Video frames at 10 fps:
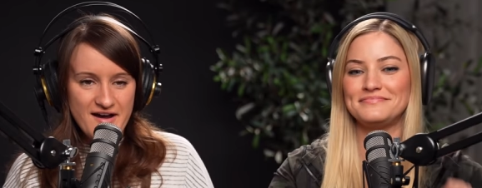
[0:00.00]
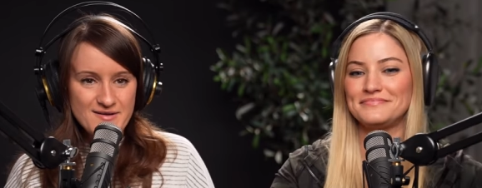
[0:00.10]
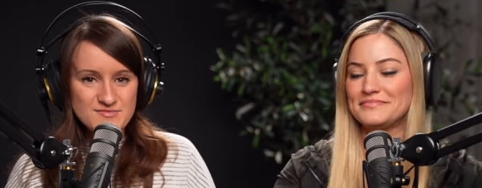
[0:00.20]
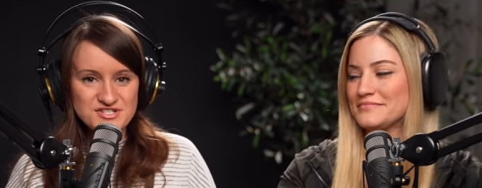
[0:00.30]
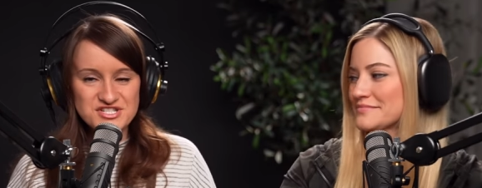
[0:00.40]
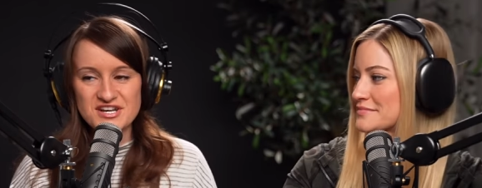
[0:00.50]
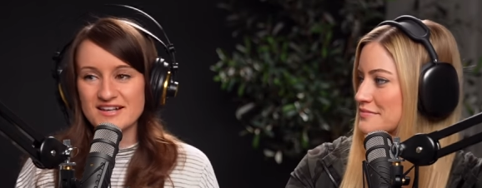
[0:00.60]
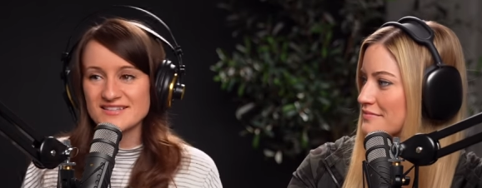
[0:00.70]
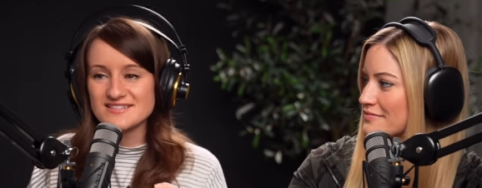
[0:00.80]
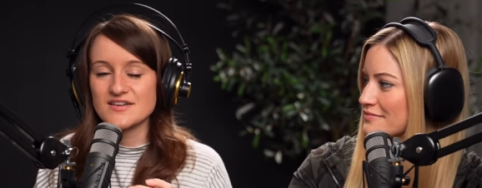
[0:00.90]
Speaker 1: I'm
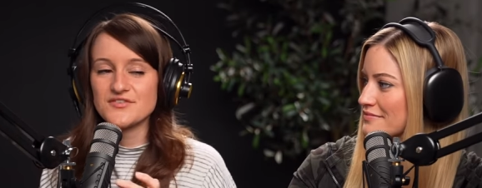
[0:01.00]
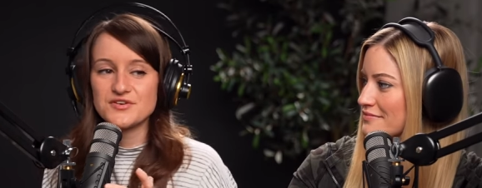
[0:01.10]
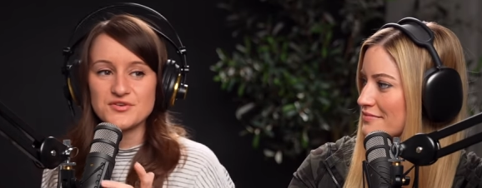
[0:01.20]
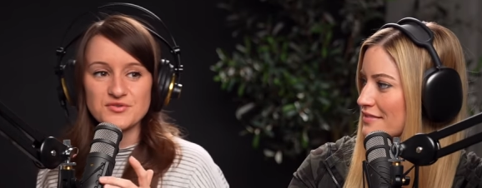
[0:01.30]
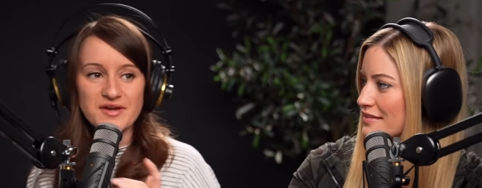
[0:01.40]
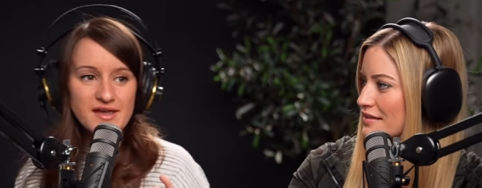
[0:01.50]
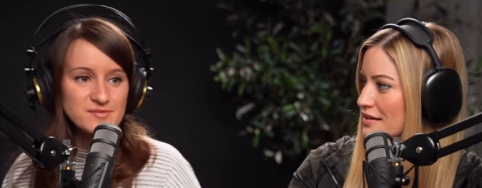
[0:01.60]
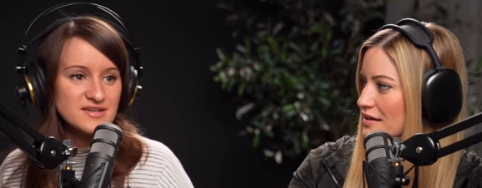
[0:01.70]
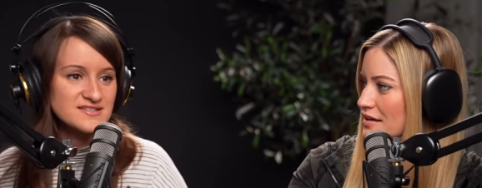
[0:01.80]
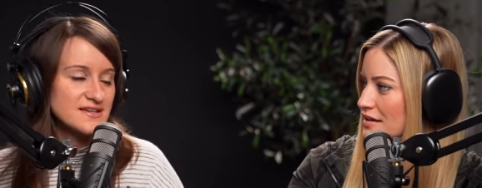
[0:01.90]
jealous of your new
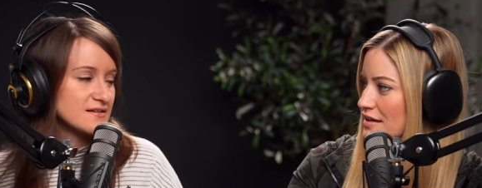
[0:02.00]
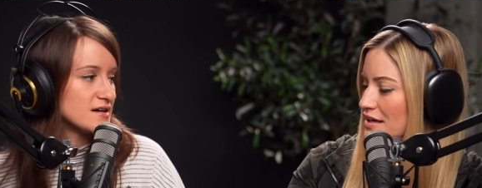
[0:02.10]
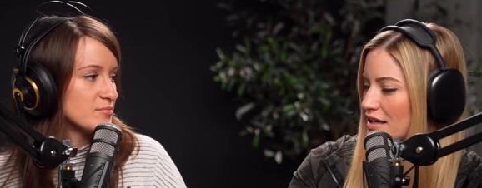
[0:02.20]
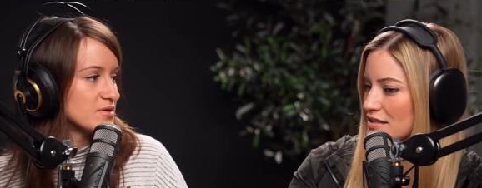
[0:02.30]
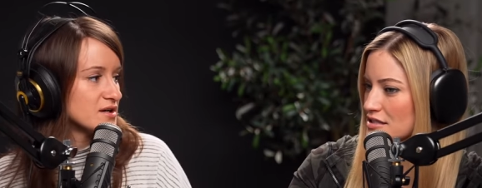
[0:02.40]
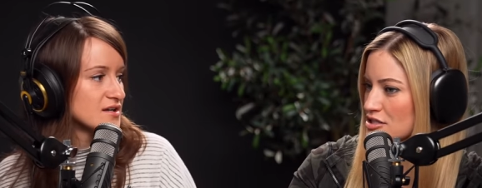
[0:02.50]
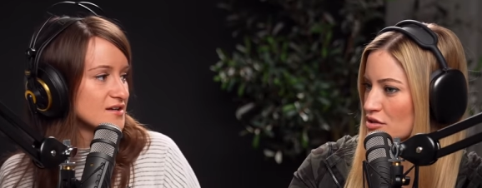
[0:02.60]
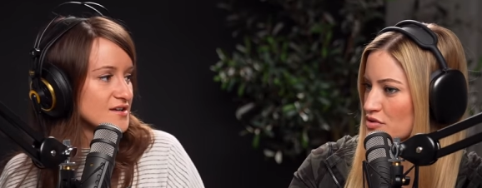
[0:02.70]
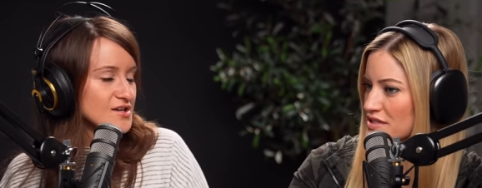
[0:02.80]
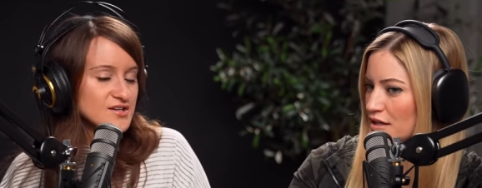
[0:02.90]
gaming setup. It's
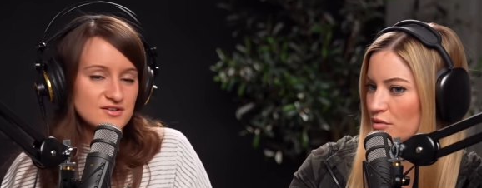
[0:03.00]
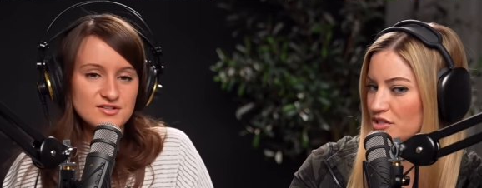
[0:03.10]
so sick. We'll